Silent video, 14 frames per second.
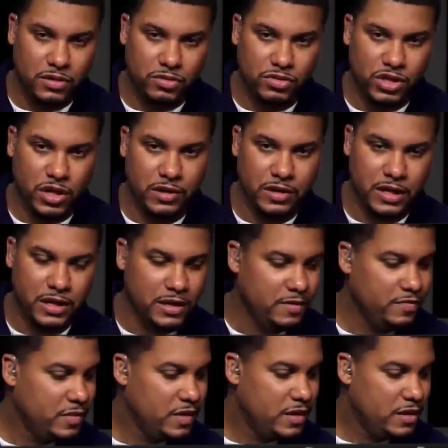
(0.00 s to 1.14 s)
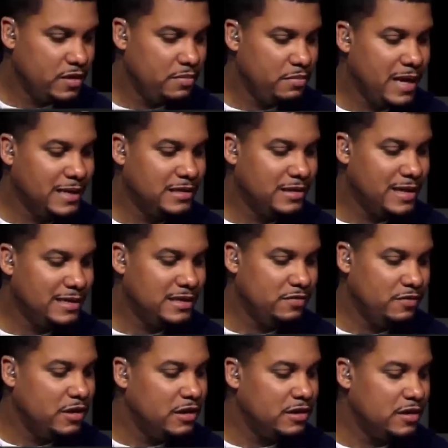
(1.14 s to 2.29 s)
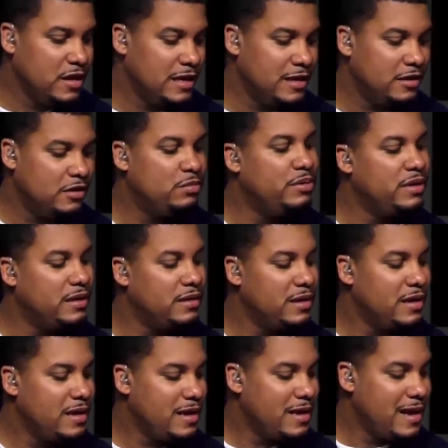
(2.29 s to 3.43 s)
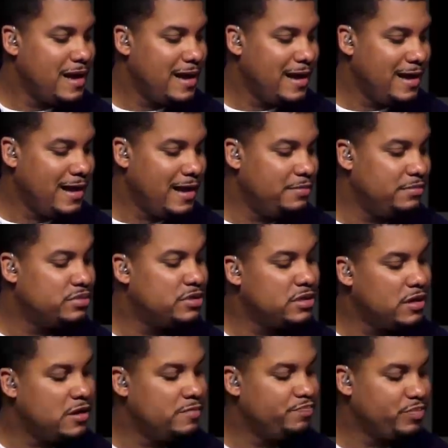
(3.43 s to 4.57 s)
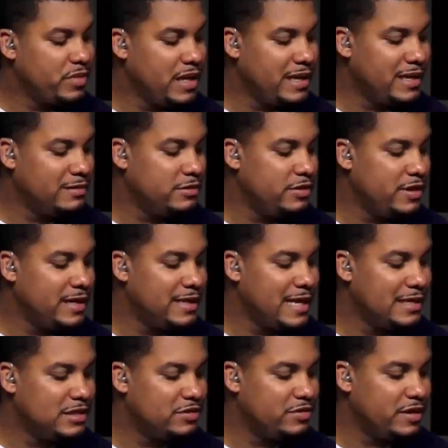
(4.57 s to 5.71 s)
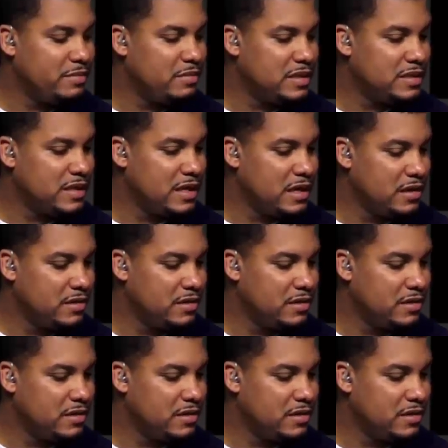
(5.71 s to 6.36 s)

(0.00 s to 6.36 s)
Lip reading: turn the modulation wheel a little bit up so it can create that screaming sound,